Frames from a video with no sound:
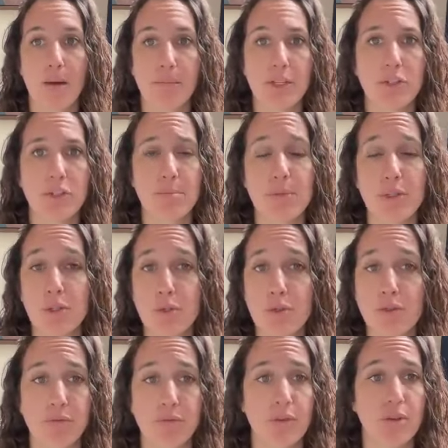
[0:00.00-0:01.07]
These are
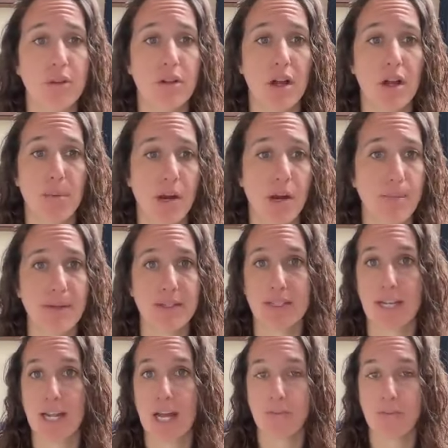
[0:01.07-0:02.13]
beautiful apartments
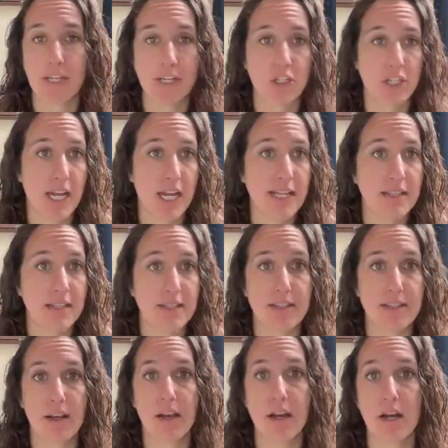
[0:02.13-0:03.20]
that have
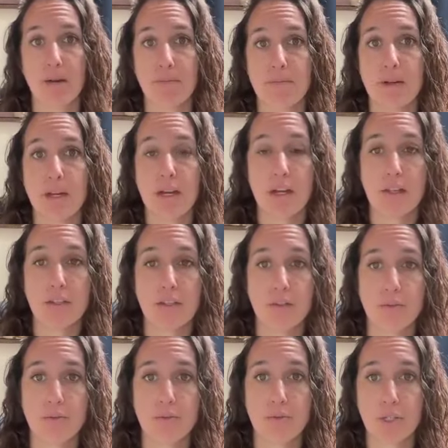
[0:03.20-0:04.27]
kitchenettes.
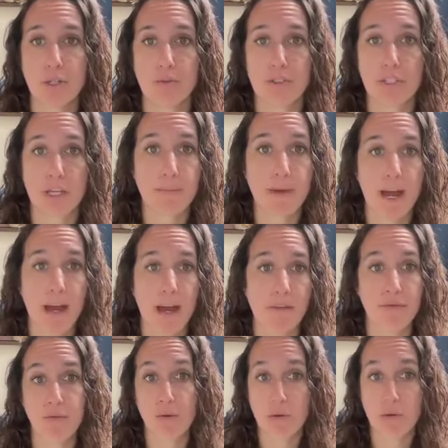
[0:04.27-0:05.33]
Some have
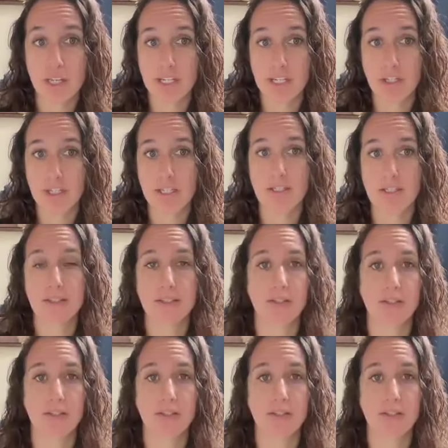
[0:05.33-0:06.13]
full kitchens.